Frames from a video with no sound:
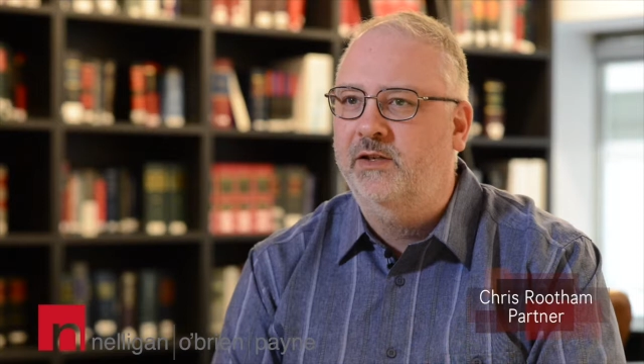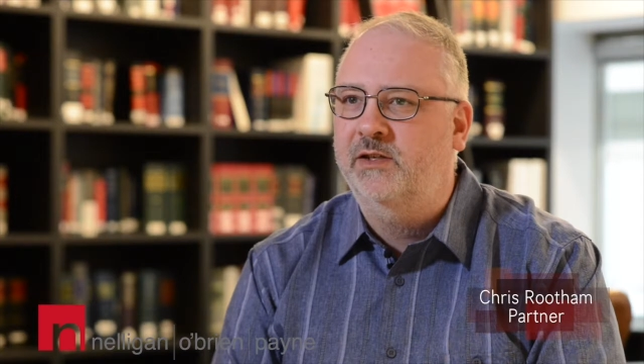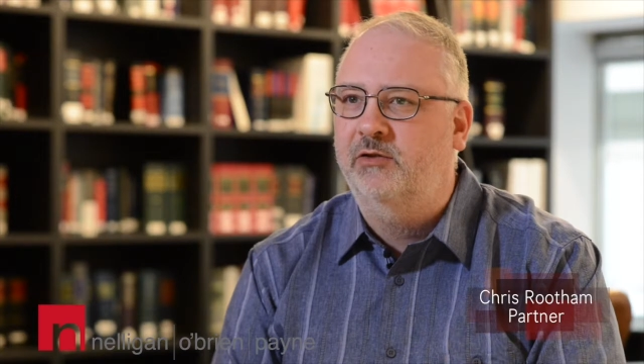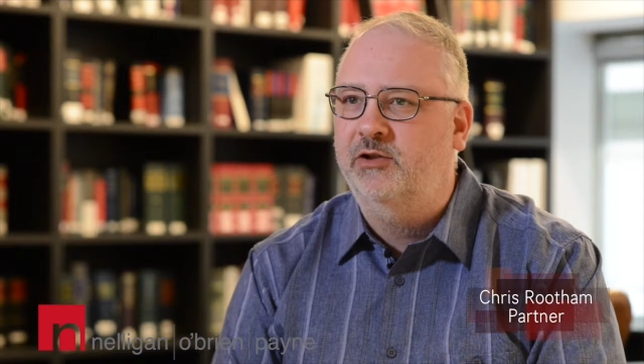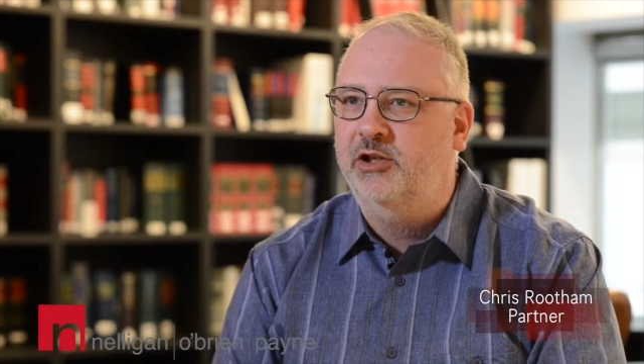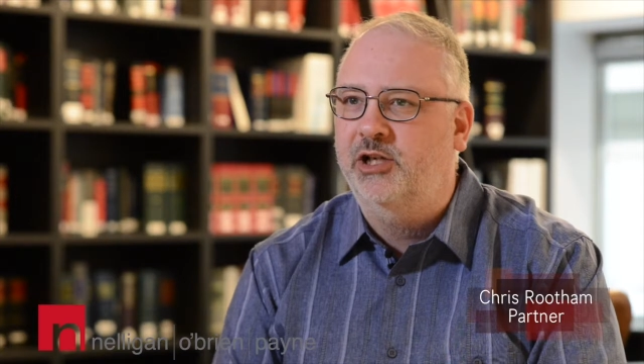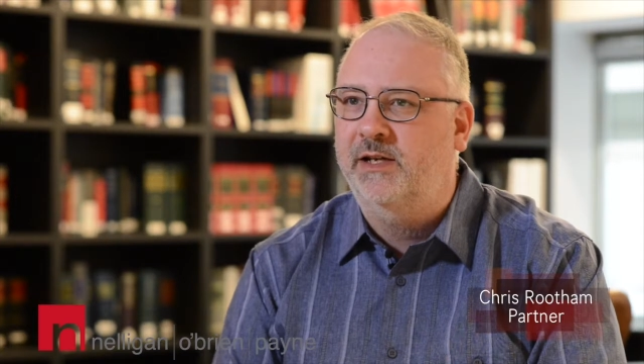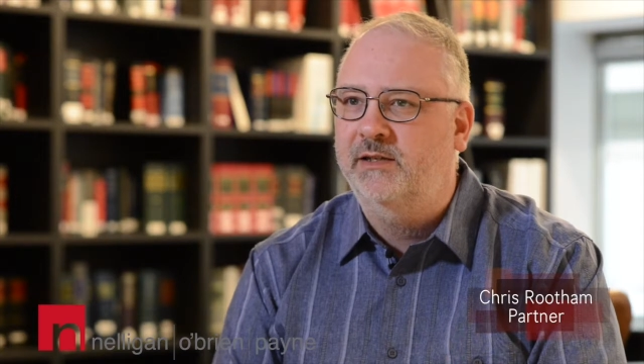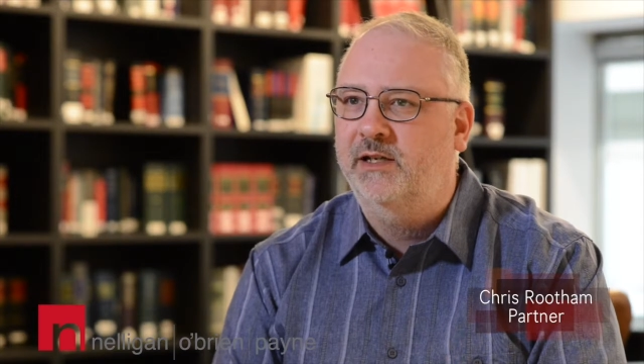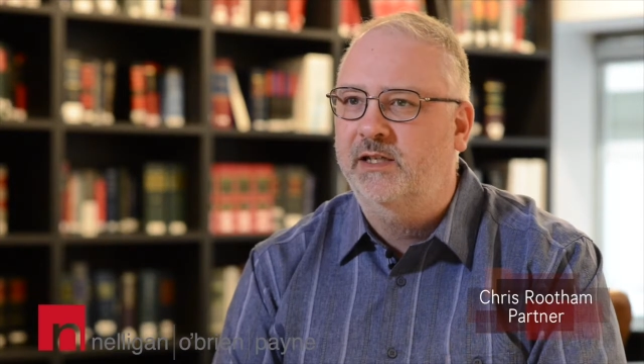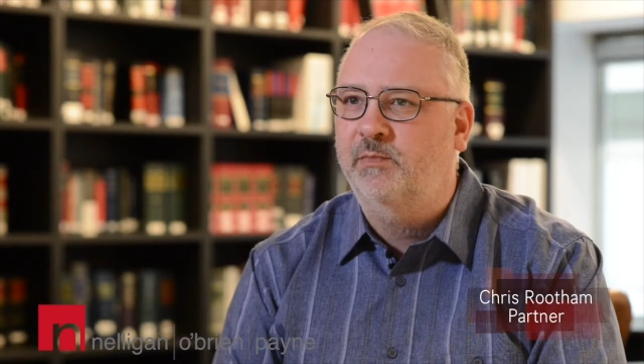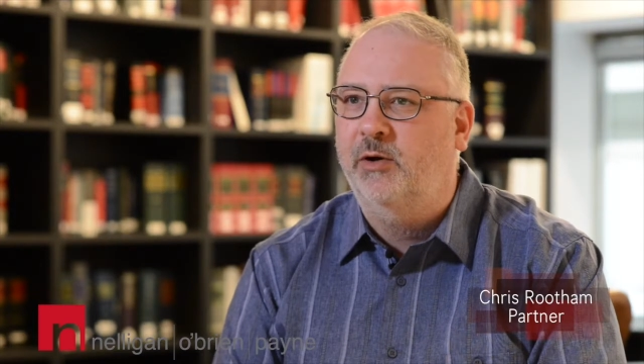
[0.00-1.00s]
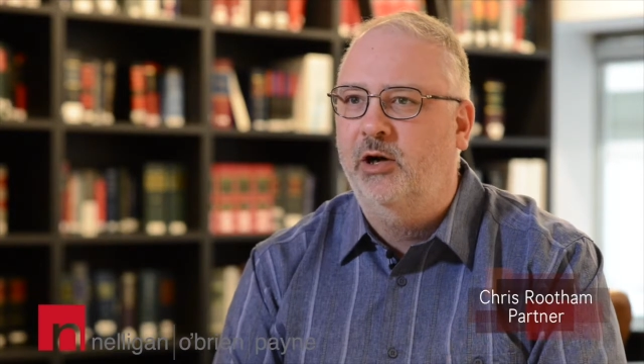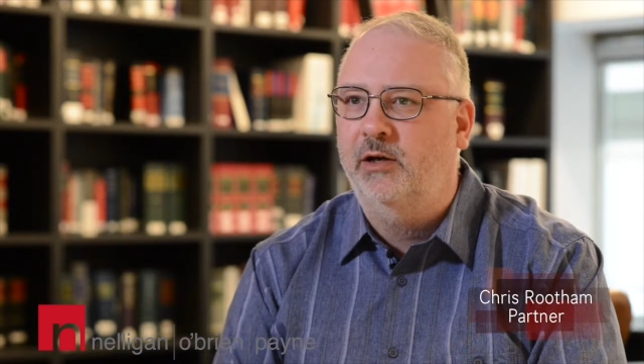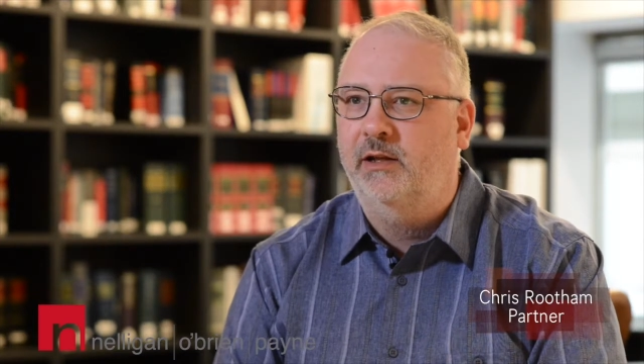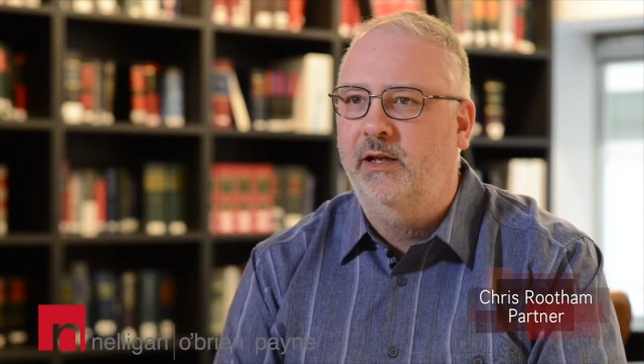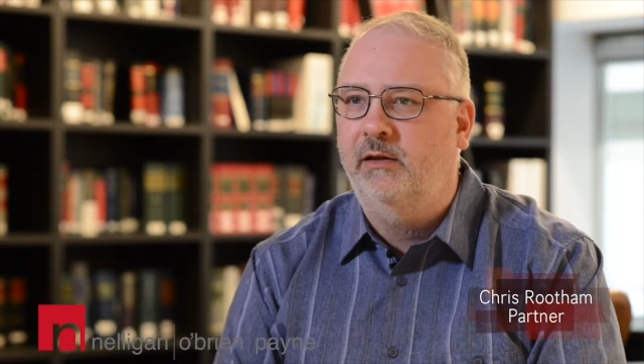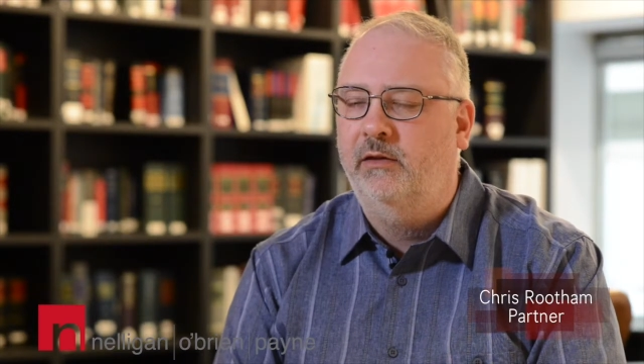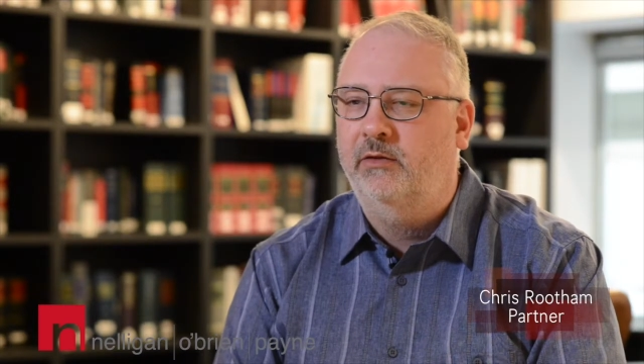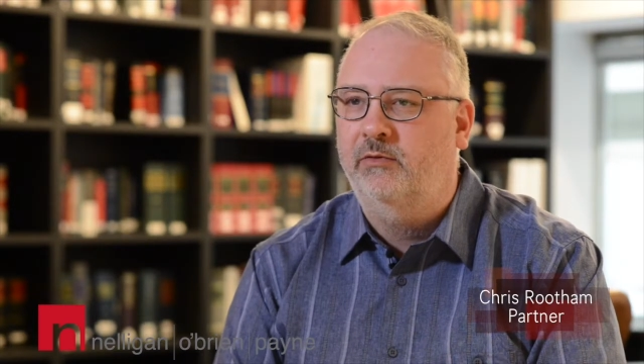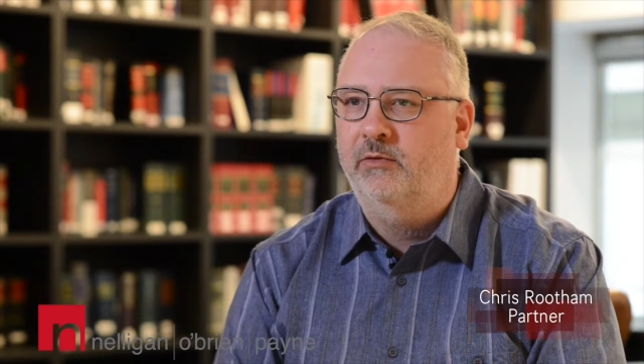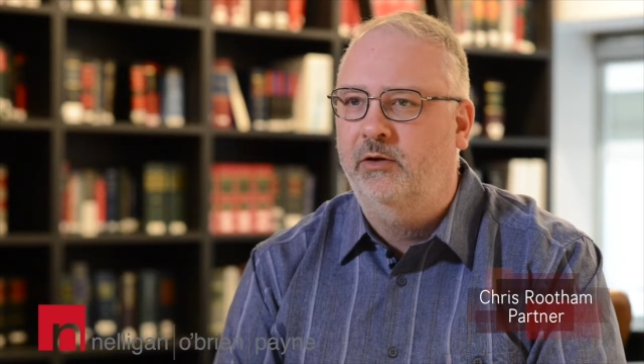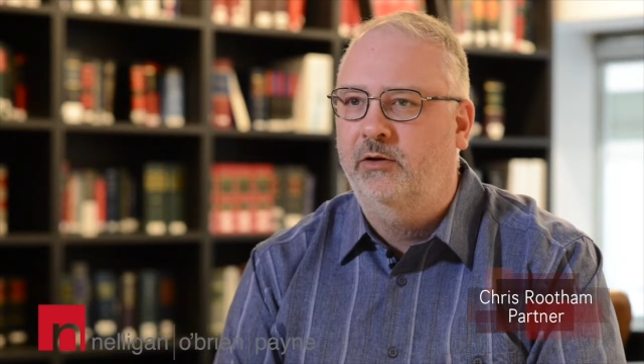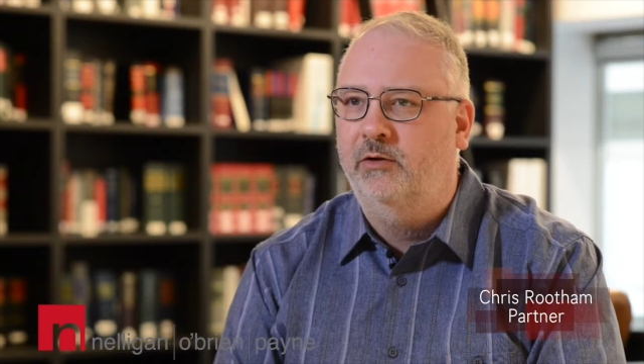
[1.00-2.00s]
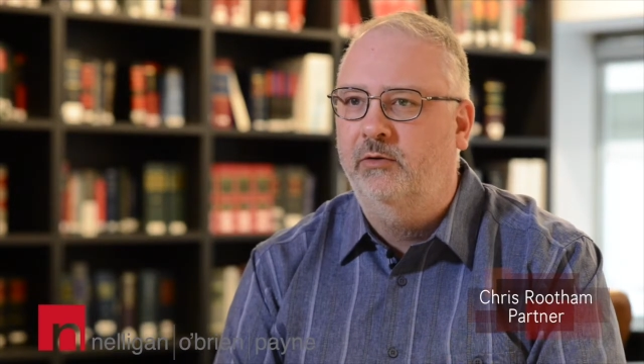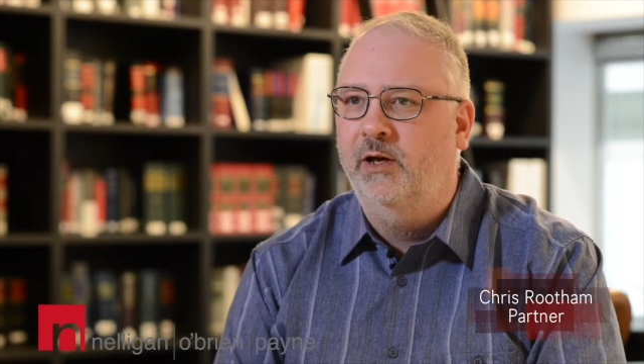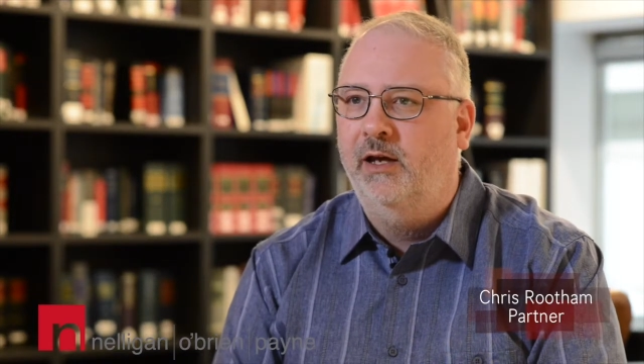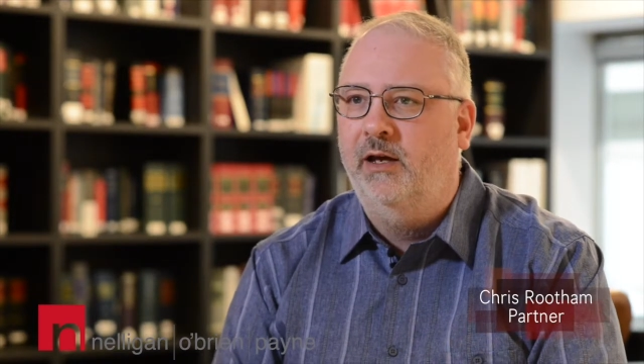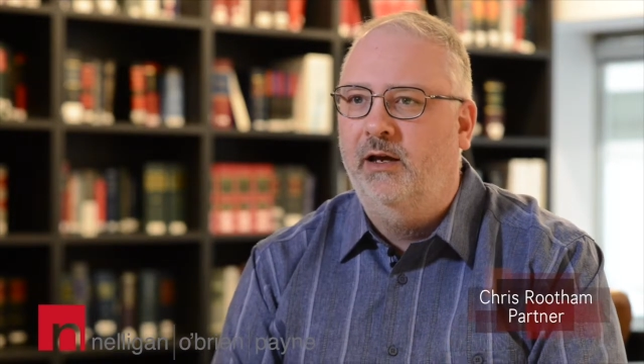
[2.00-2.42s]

the social justice, partly through